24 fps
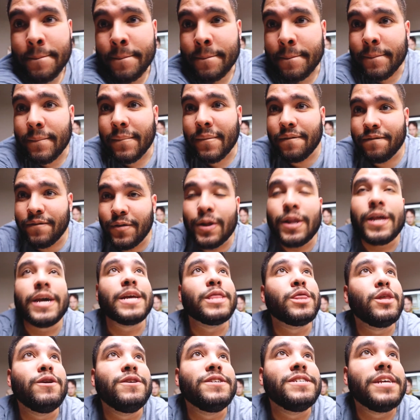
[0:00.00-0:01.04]
I feel
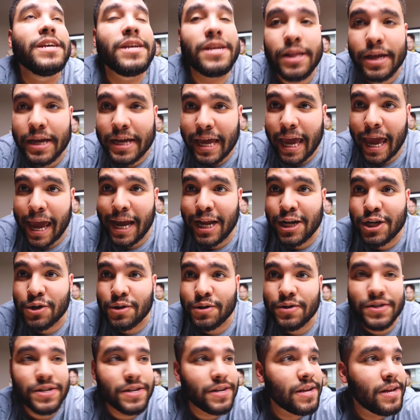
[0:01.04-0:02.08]
like there's like
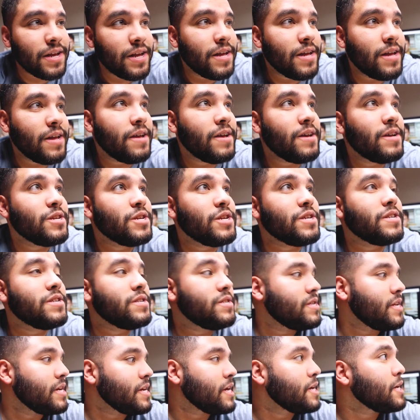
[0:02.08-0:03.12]
angels just
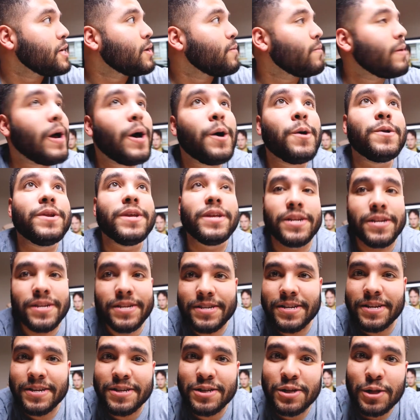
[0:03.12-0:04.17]
singing around, and
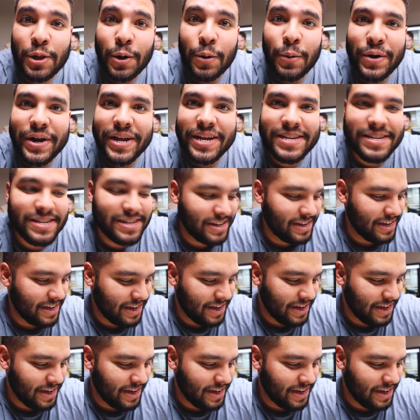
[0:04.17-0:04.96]
it's glorious.